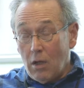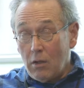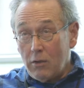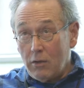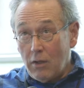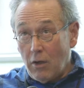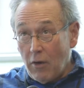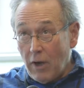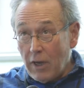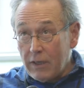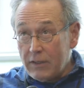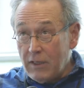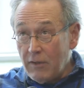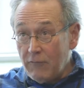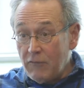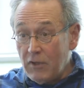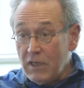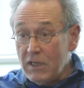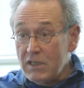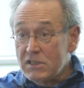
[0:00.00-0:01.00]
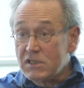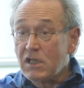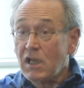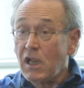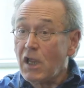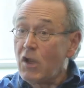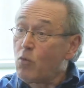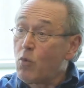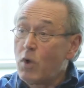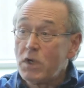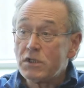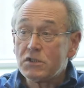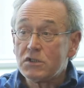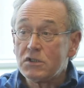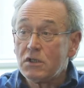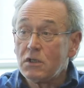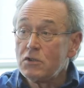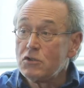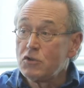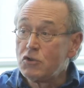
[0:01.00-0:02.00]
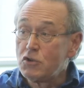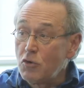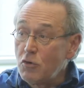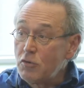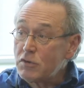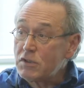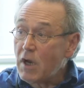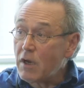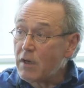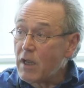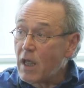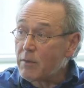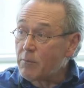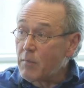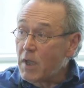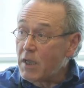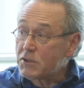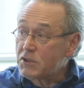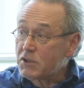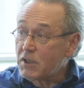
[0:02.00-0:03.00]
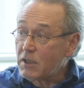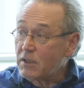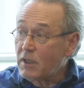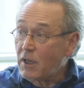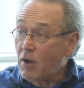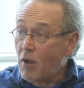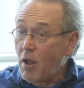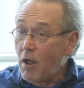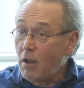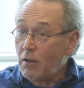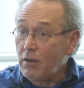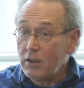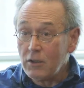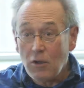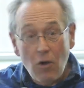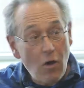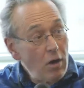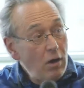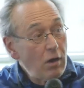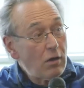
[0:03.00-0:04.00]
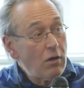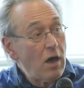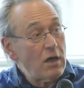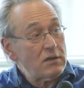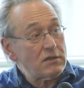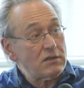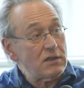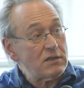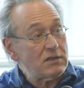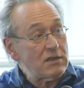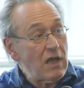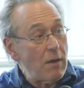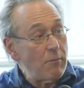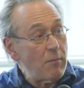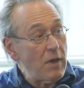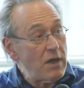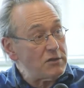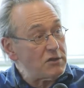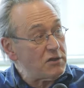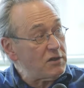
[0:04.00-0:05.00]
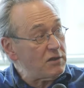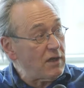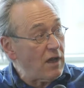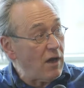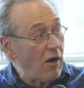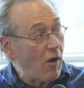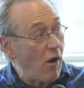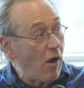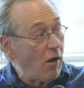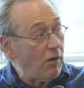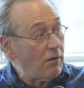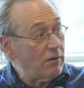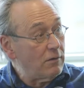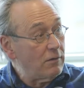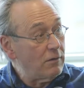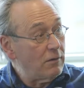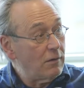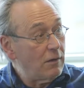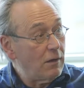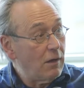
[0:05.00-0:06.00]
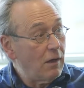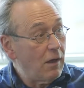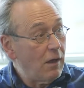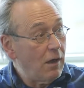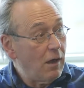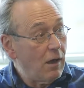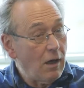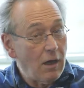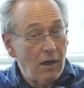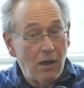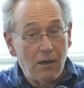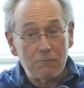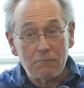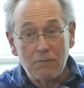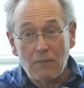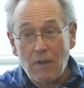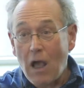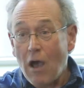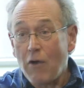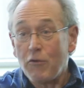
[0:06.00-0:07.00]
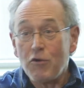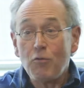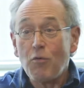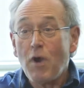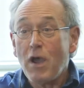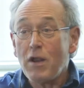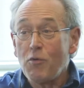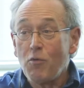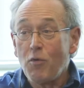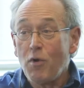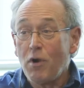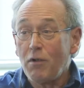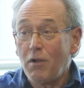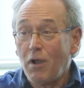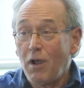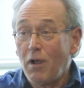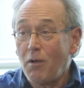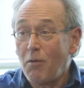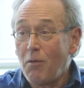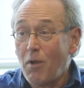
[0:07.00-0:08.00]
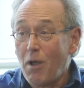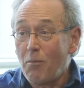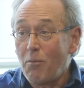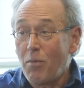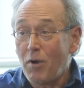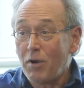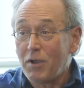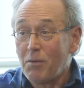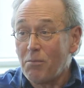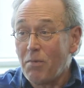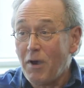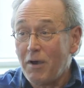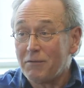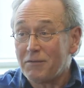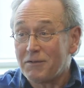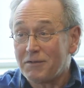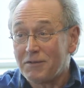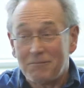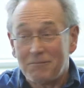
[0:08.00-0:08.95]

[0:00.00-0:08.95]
their activities, in which Jews are not mentioned at all, and the Holocaust is not mentioned at all. How you write a book about